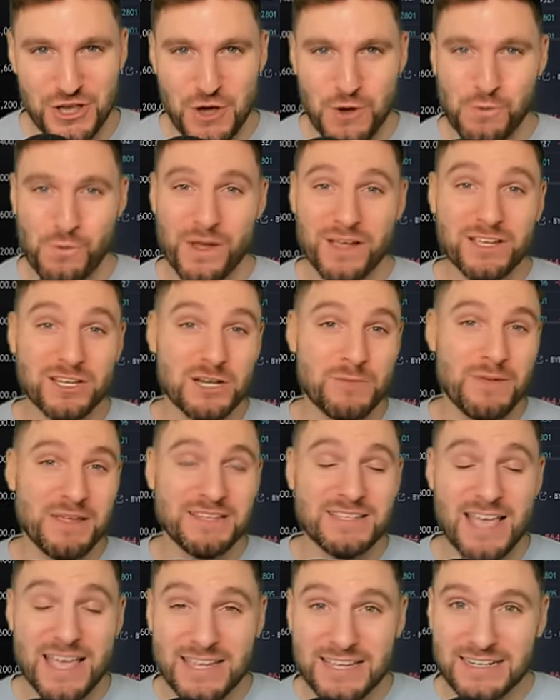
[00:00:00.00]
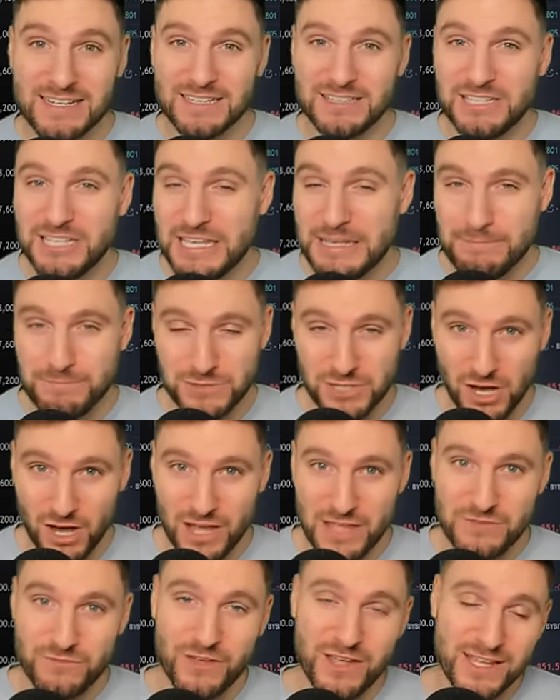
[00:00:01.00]
We're going to be taking a deep
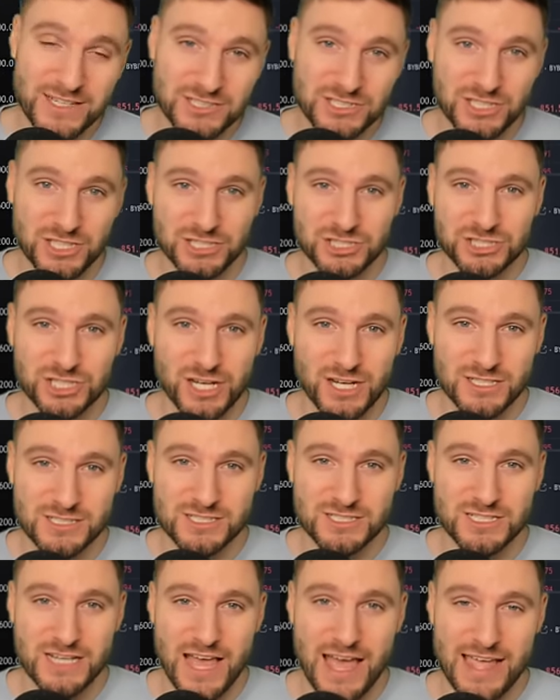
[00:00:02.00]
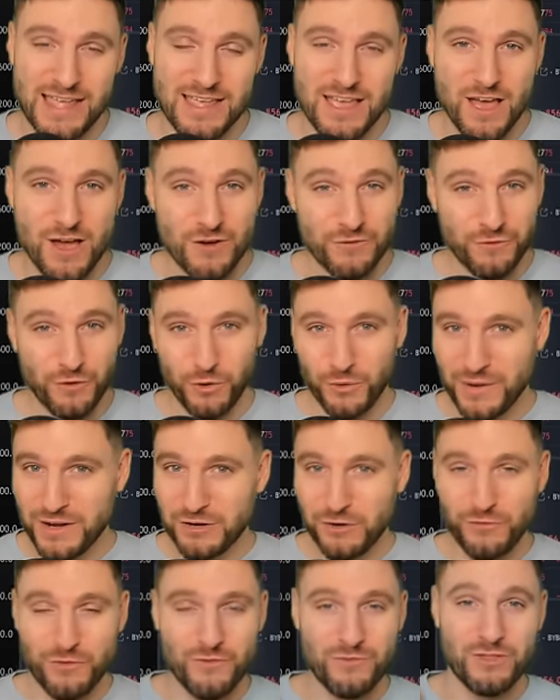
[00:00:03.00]
dive into the charts today. Following
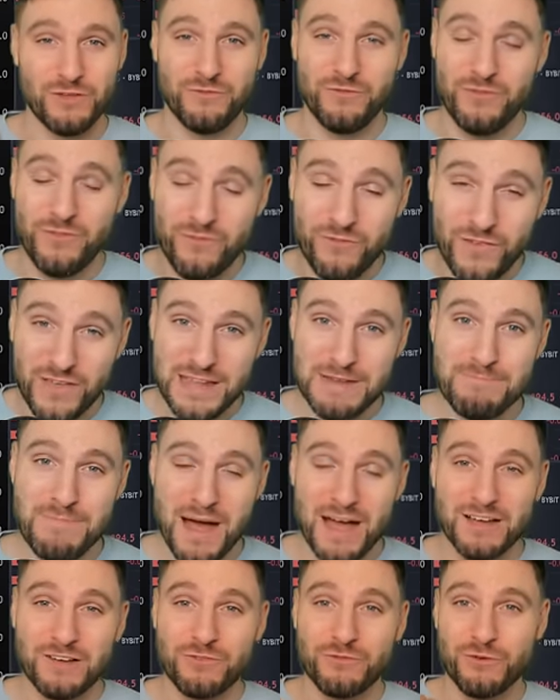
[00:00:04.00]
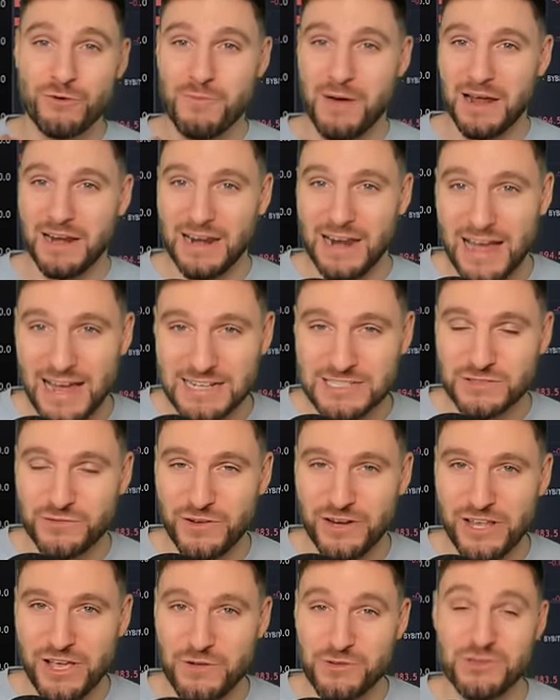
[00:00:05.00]
off of the feedback from my last
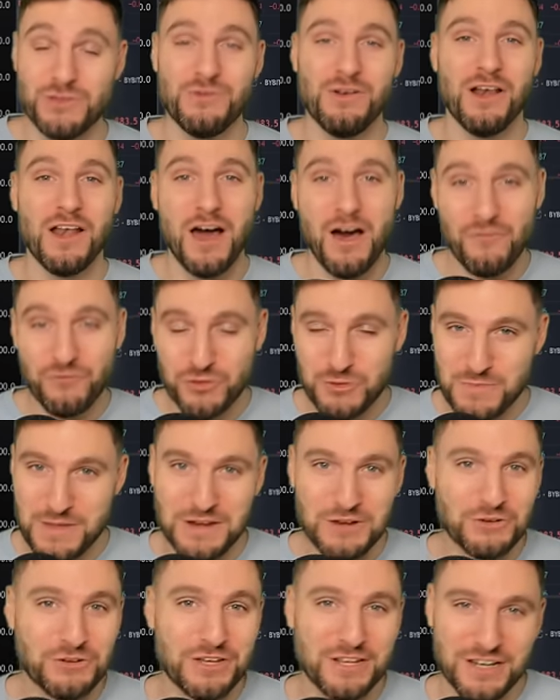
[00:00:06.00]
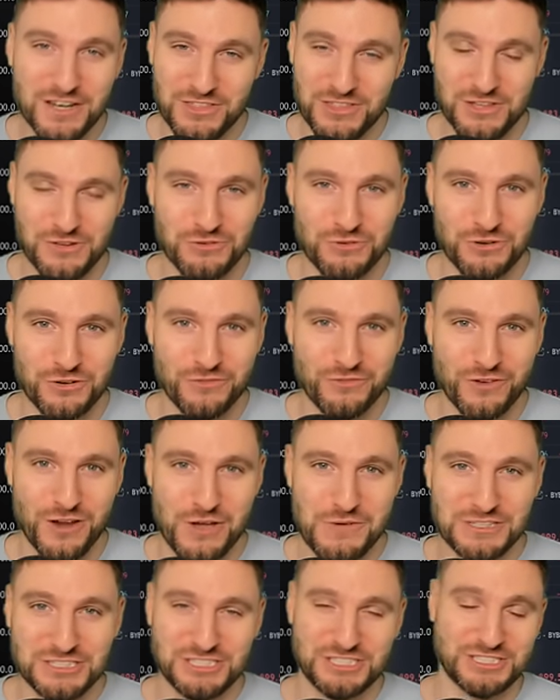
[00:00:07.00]
video, you loved me looking at the order flow
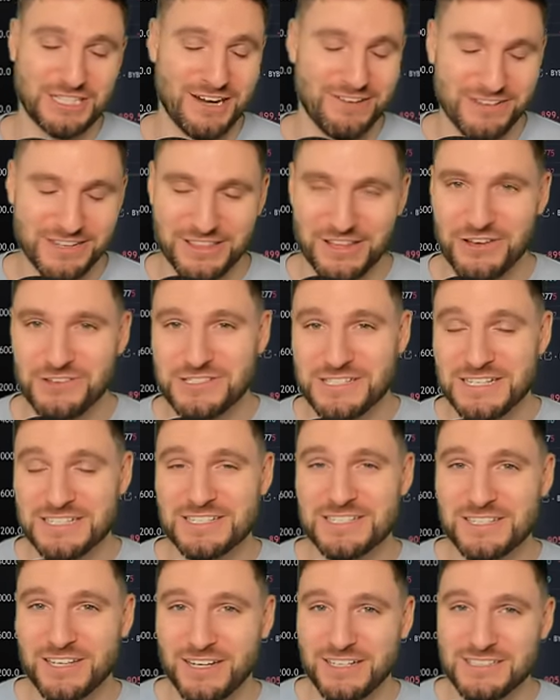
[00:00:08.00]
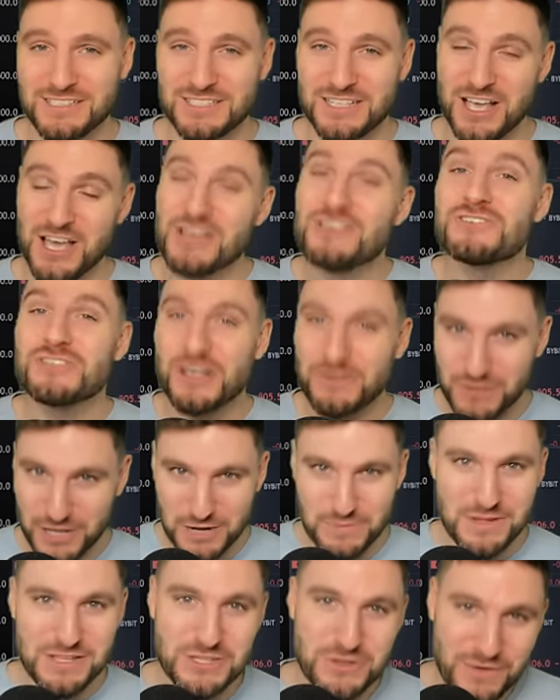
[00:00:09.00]
and sharing those insights, so I'm going to
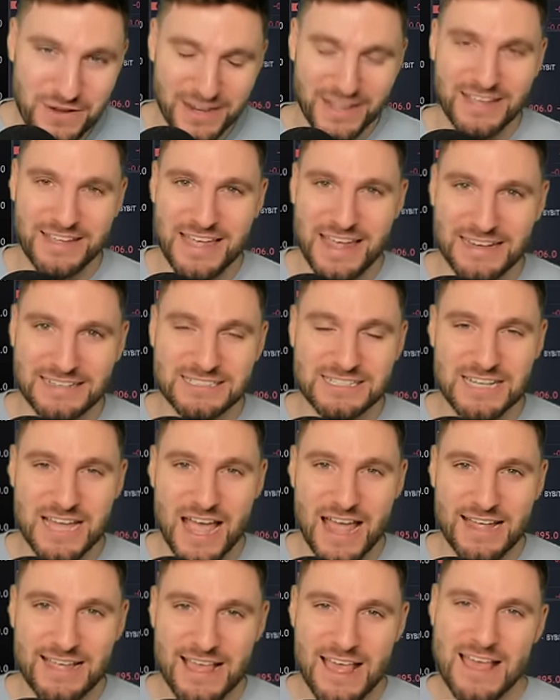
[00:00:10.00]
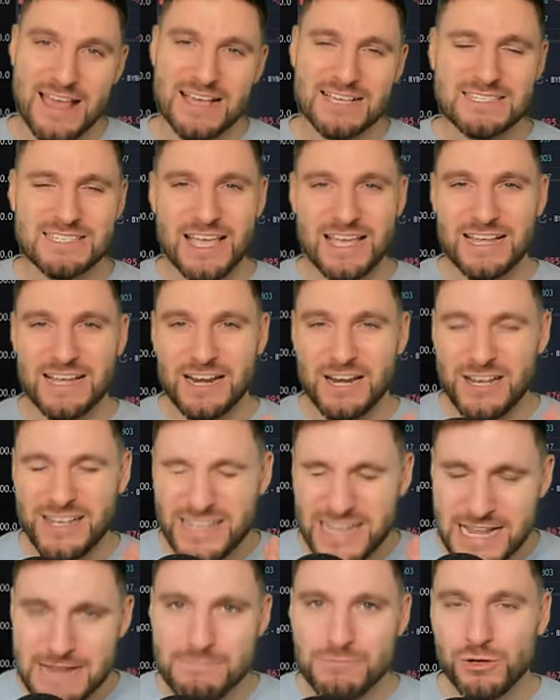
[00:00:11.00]
be doing it again today. Let's take a
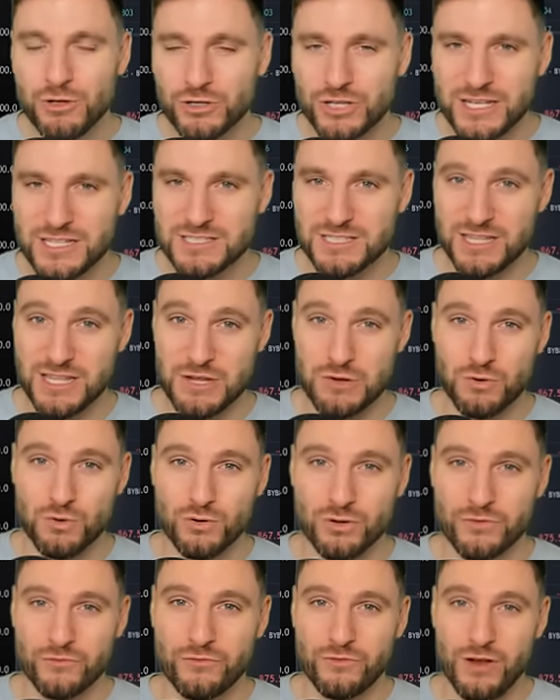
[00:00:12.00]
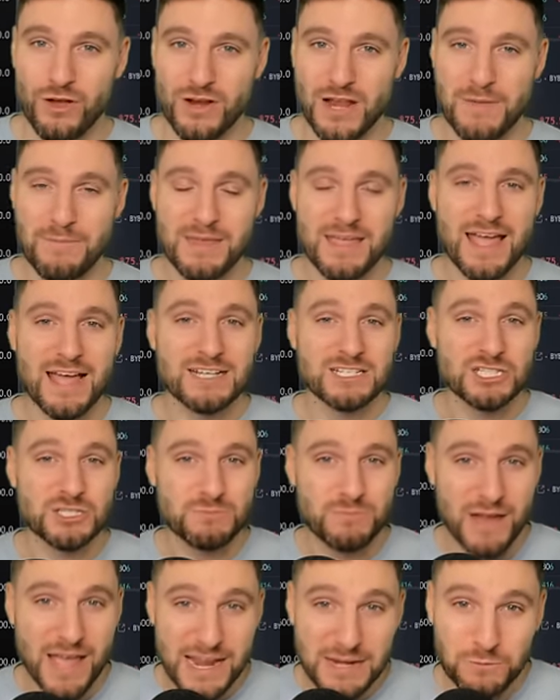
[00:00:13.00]
deep look into the order flow. Let me
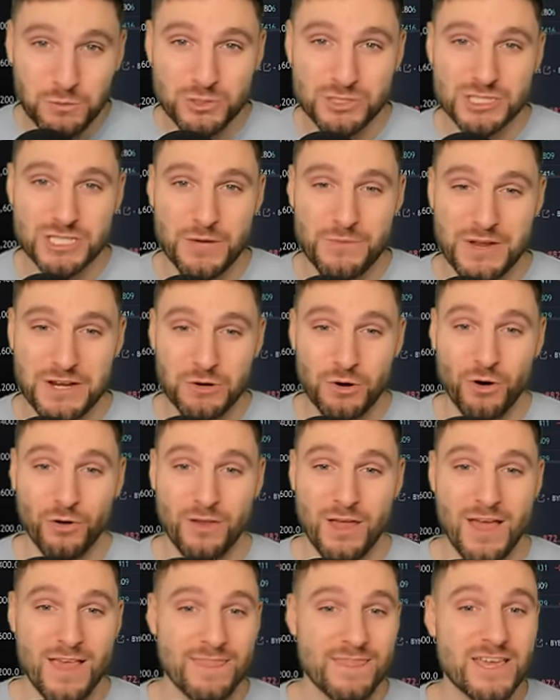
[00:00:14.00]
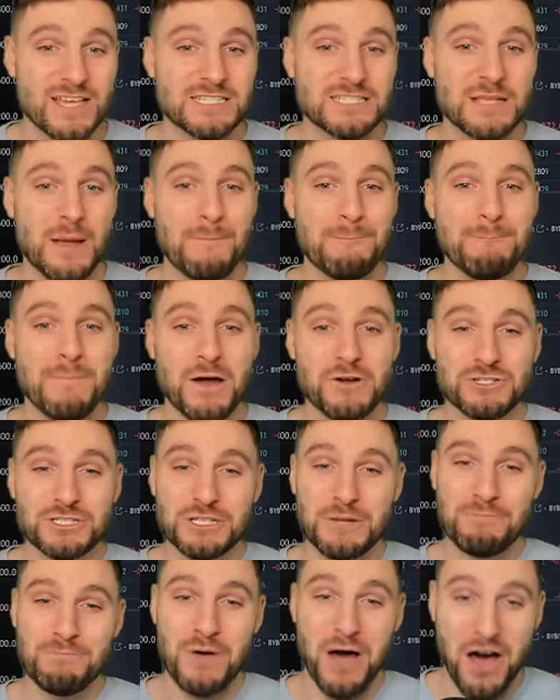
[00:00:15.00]
explain what's going on. This most
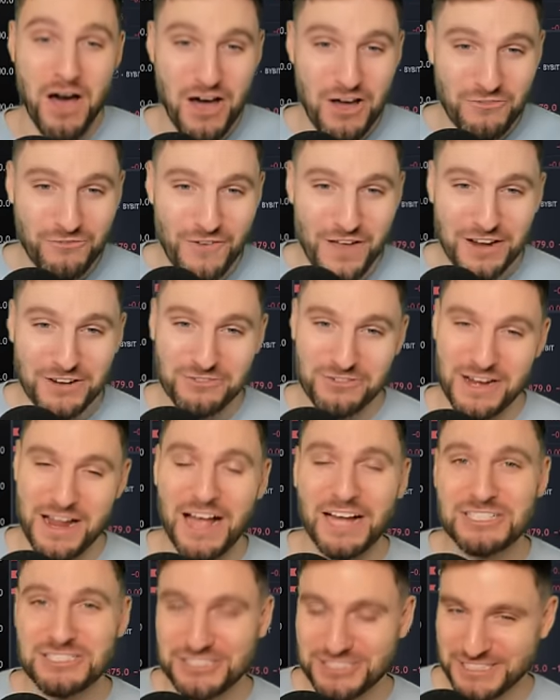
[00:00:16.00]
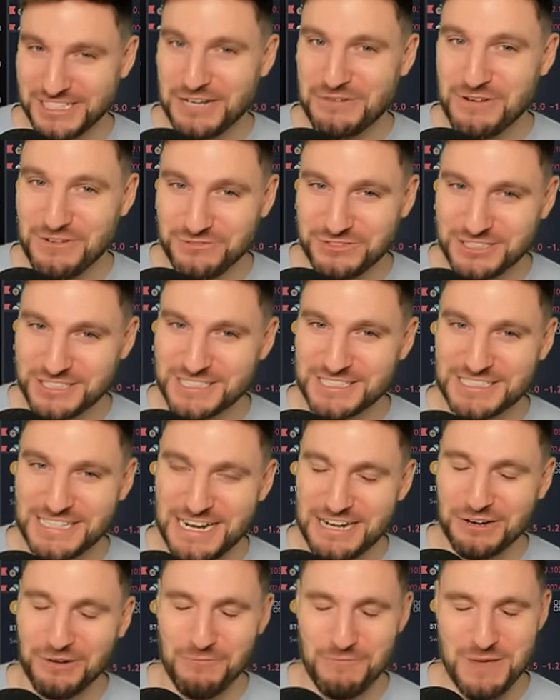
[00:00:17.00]
perfect reaction that we've just
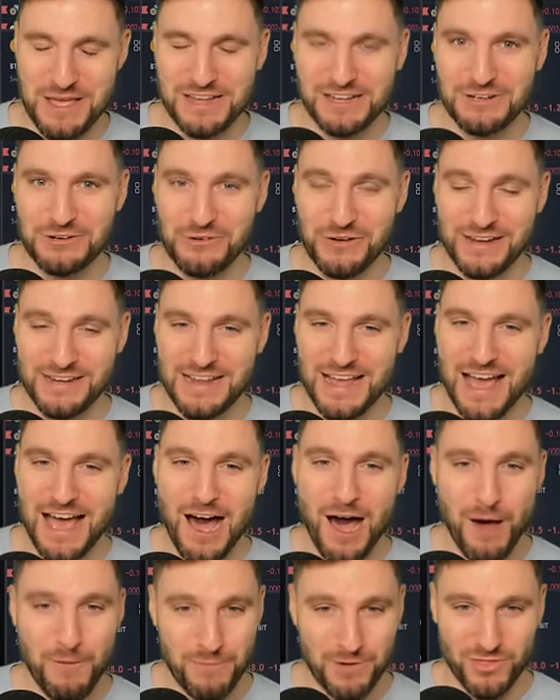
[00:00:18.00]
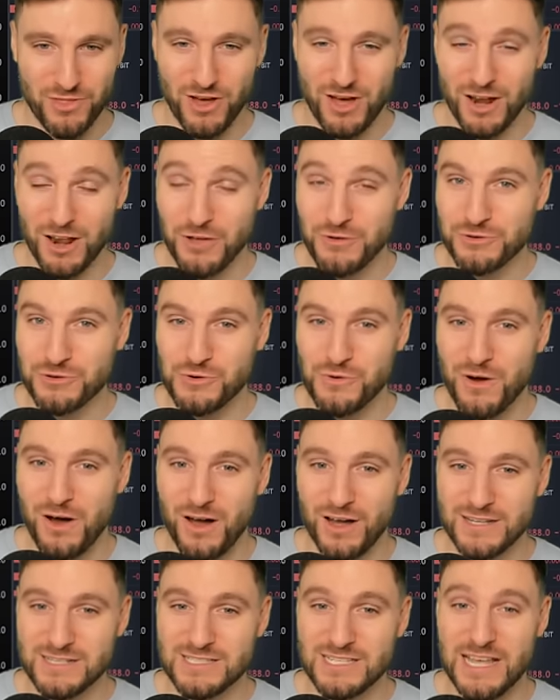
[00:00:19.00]
seen on Bitcoin up at the local
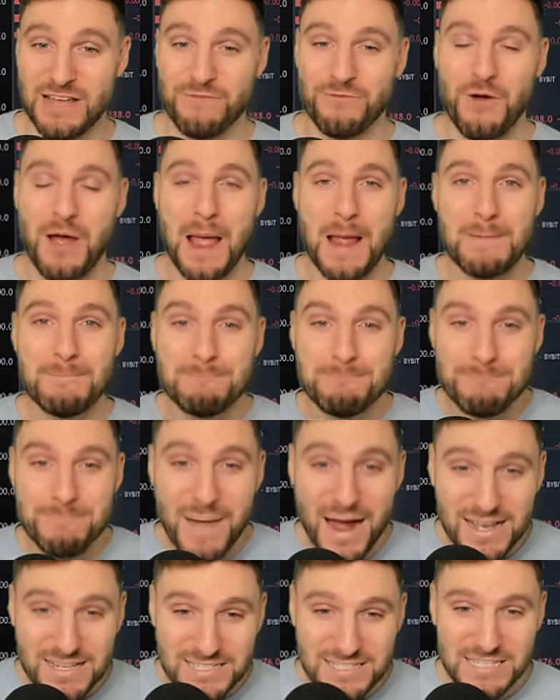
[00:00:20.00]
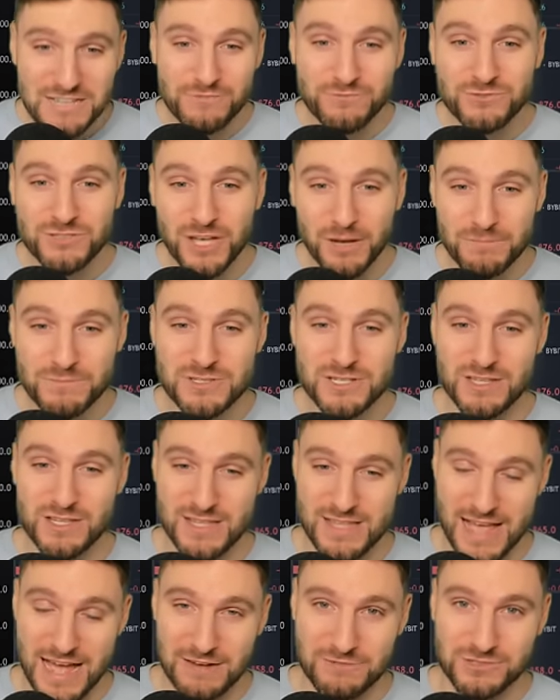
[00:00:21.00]
highs here for a massive dump to the
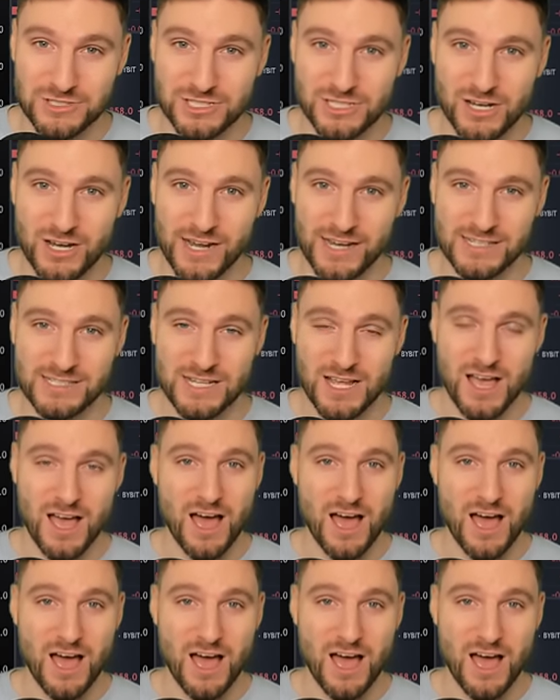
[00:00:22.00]
down. Downside.